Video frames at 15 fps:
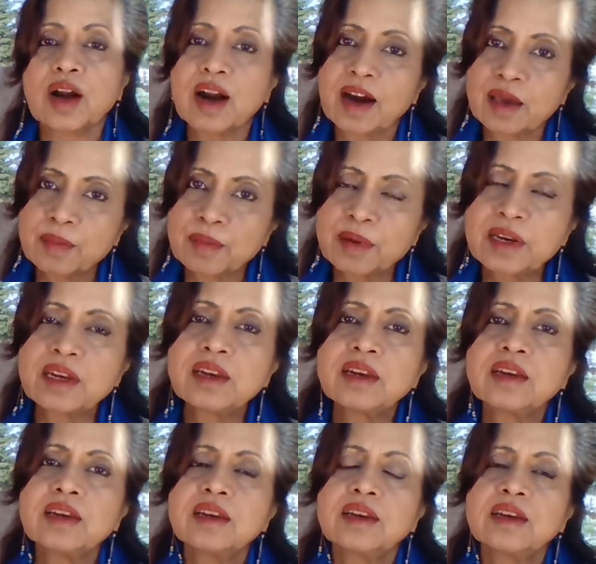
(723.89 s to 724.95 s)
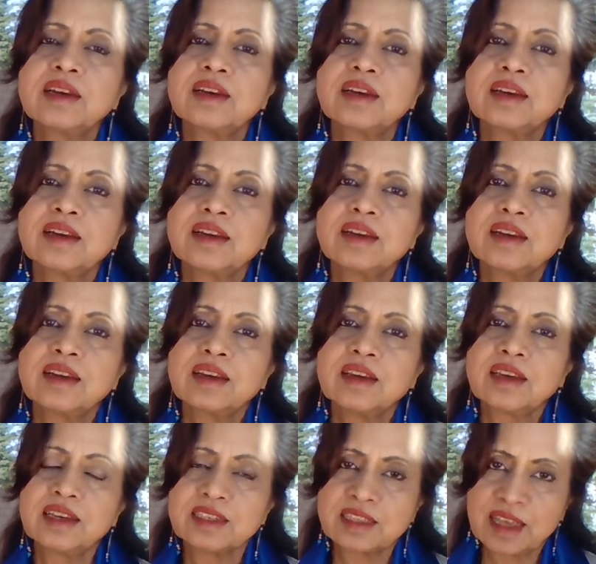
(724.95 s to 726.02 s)
carbon
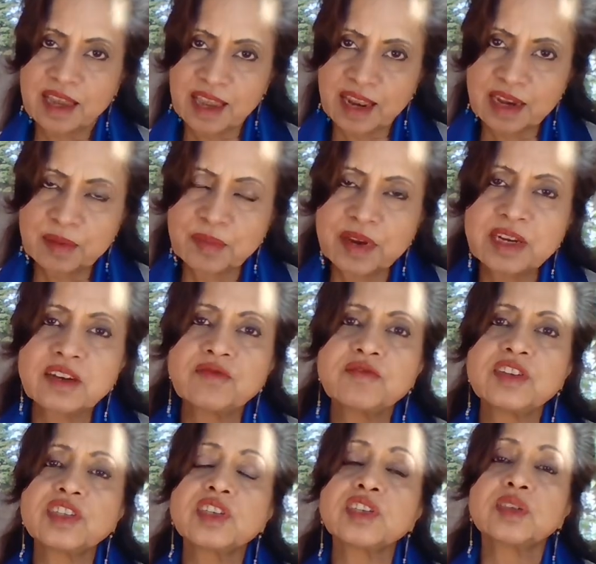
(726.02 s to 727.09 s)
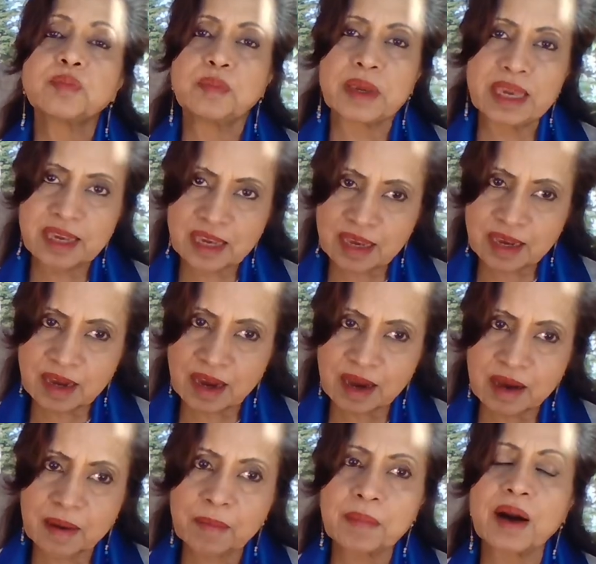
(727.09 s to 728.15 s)
is the element which is making
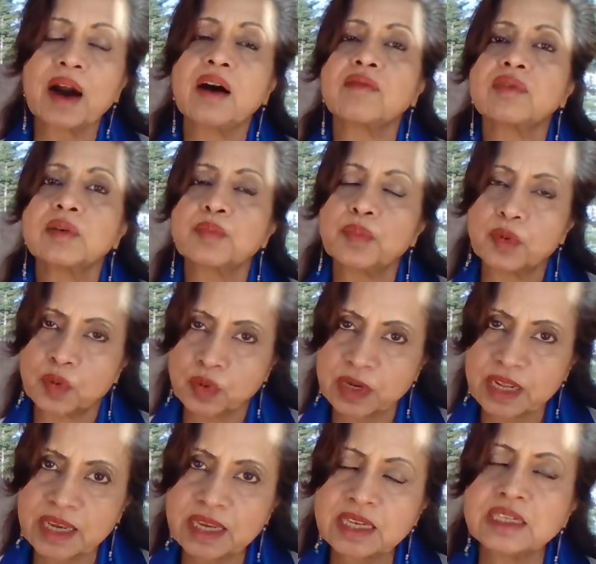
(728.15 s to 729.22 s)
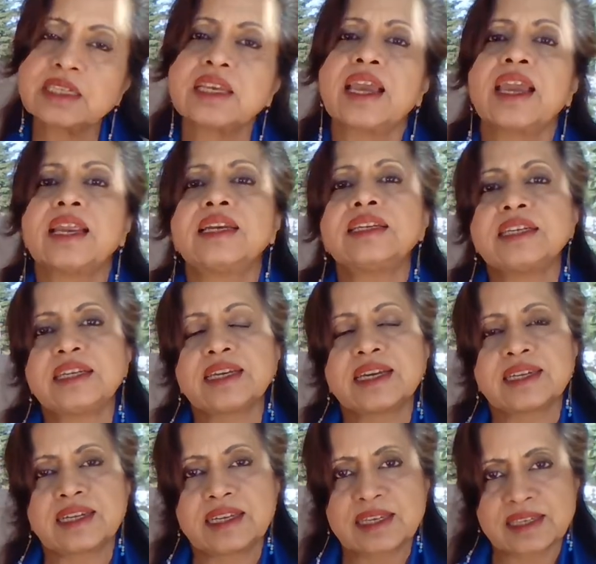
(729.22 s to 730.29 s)
up our proteins and
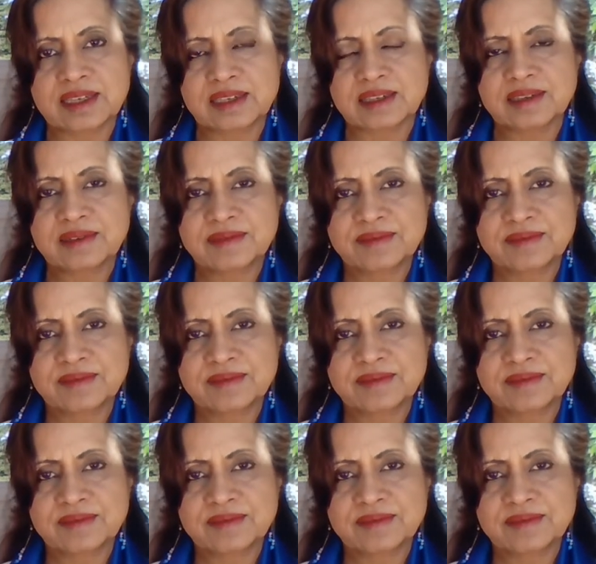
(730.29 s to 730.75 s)
DNAs.